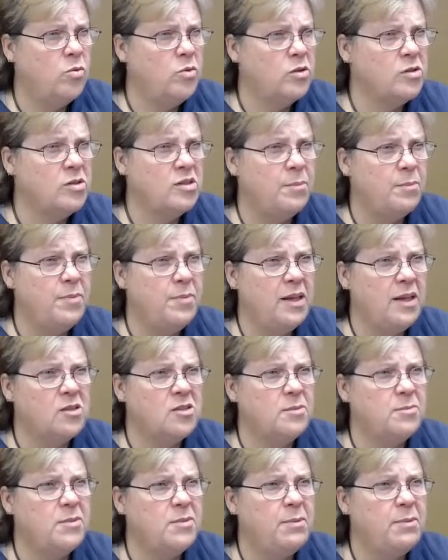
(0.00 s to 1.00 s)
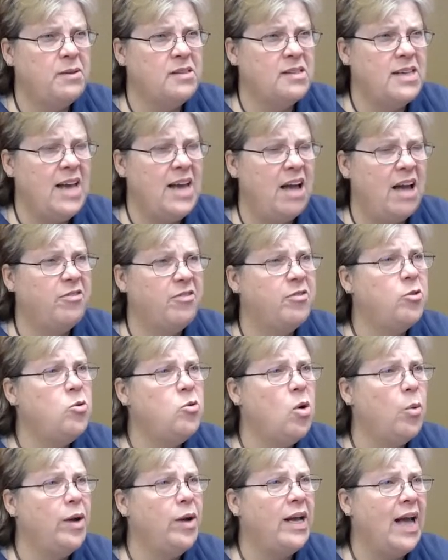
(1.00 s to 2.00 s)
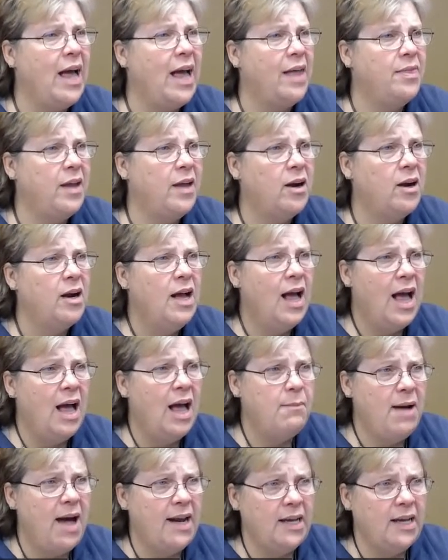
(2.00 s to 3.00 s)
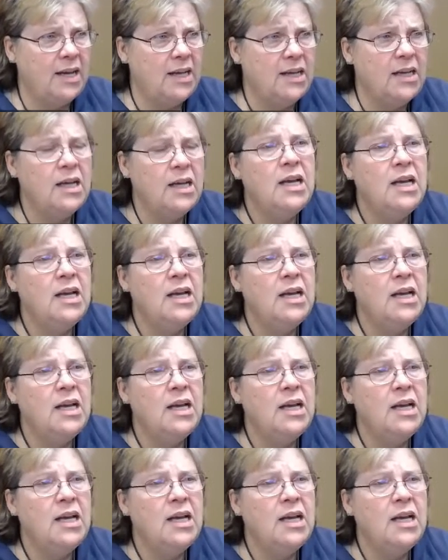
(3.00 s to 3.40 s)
There's some type of snafu going on there. Hi, Monica.